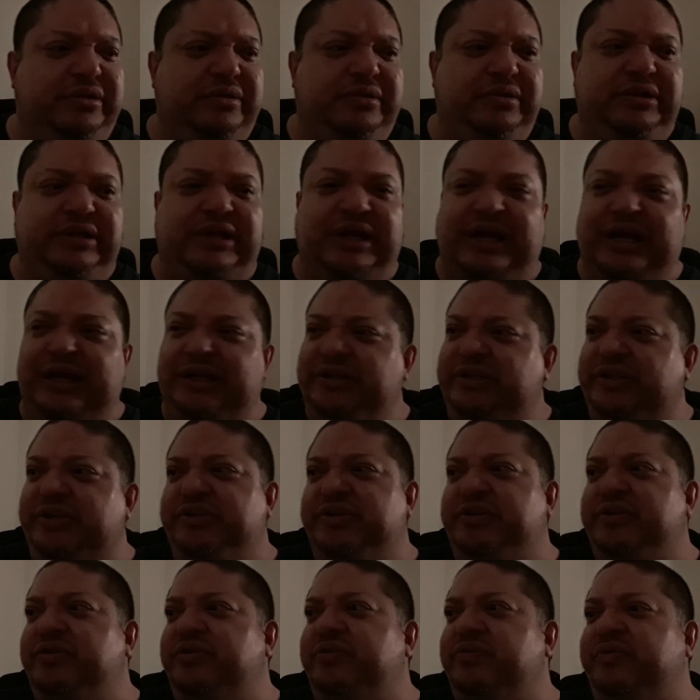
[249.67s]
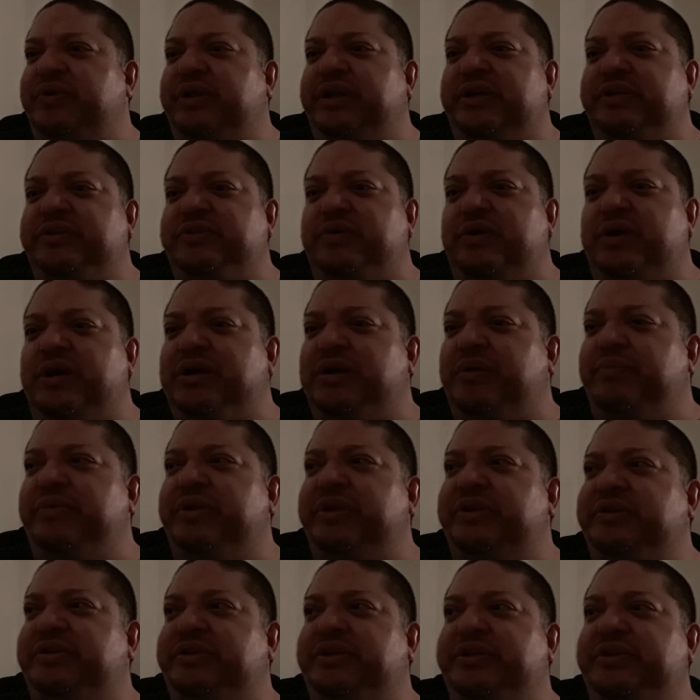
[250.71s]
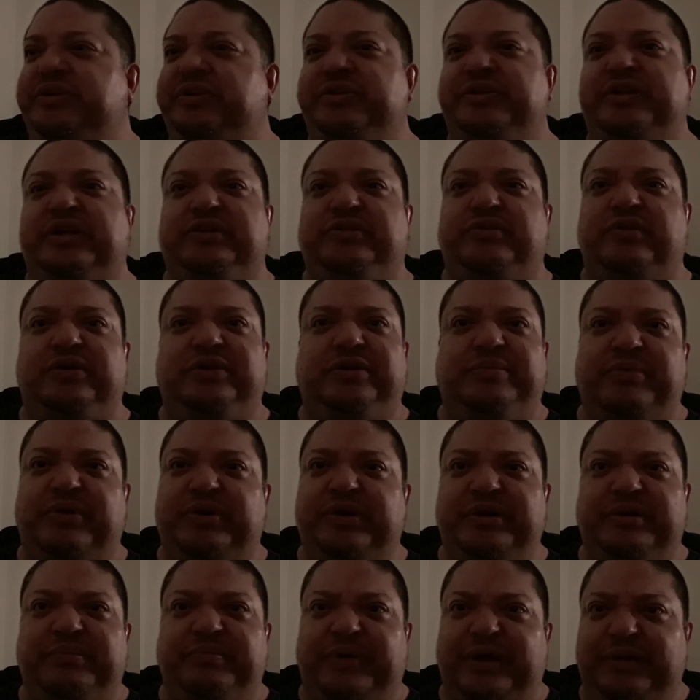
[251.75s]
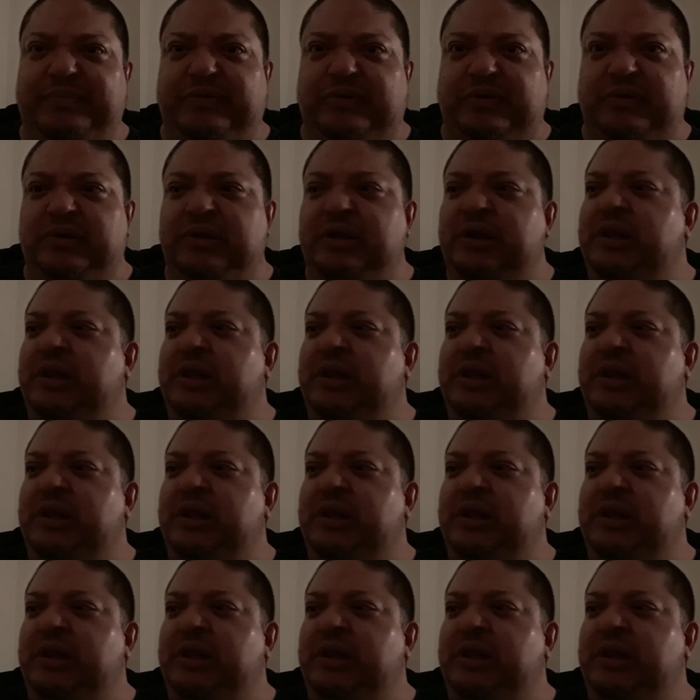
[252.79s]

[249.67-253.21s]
God doesn't do this, or how come this this is not talked about in the Bible?